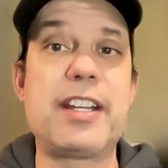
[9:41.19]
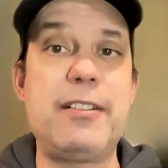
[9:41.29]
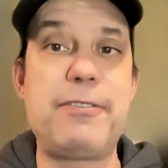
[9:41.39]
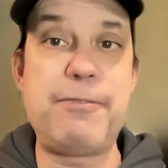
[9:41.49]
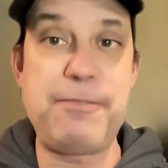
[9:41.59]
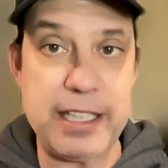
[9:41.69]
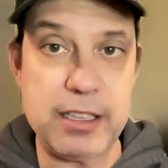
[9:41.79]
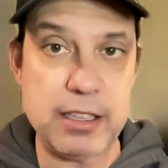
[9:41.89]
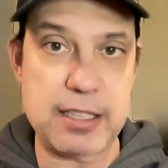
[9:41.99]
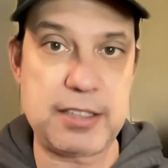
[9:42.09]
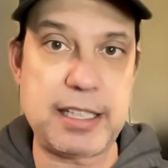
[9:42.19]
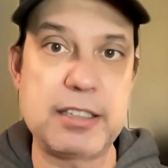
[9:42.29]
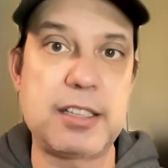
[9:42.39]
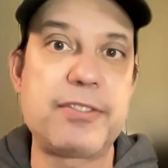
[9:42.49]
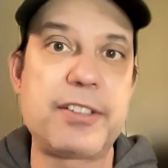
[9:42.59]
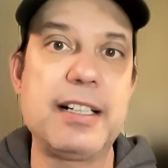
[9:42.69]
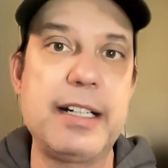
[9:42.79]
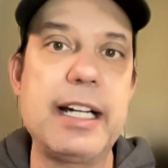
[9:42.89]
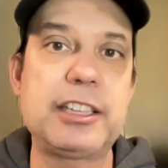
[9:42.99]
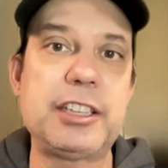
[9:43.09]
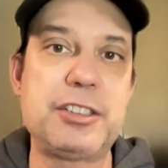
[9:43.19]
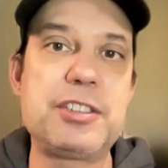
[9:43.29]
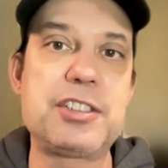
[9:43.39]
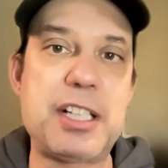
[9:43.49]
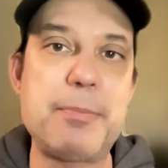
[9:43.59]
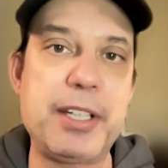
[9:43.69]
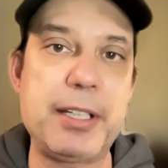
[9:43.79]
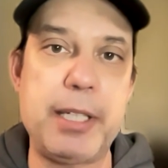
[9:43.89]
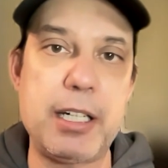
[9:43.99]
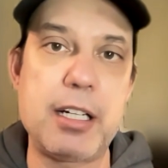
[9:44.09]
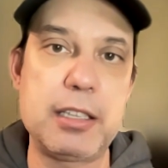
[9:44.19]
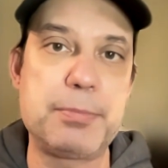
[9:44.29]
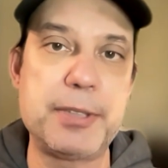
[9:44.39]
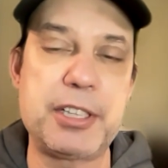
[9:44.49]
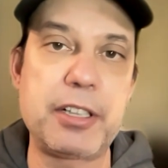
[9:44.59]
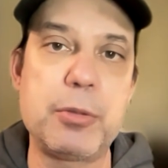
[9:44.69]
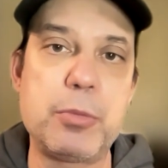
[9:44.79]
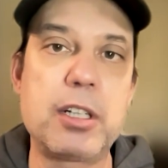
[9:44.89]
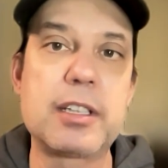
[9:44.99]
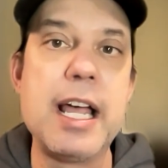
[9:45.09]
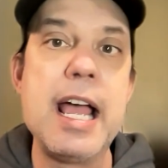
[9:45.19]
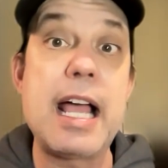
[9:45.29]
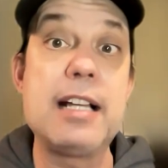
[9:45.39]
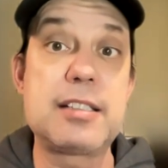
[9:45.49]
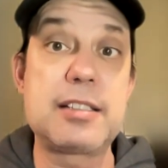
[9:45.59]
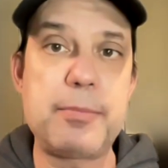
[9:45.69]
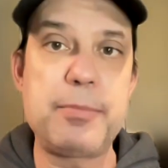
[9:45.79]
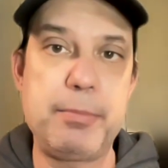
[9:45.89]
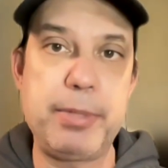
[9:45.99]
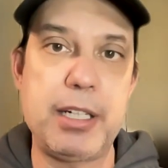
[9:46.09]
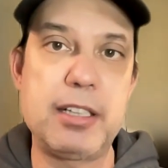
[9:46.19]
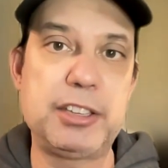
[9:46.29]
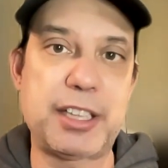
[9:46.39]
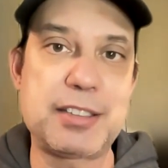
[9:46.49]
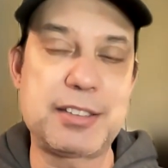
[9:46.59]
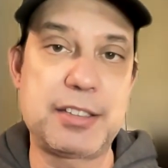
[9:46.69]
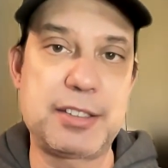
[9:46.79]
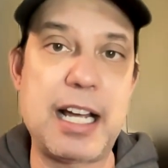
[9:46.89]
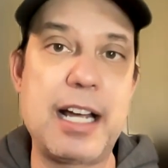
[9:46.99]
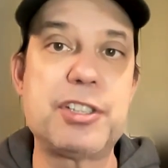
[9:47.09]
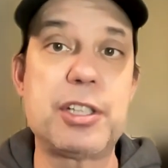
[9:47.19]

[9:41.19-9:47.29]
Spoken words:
that feel a sense of connection to something beyond this material world and something beyond just this life.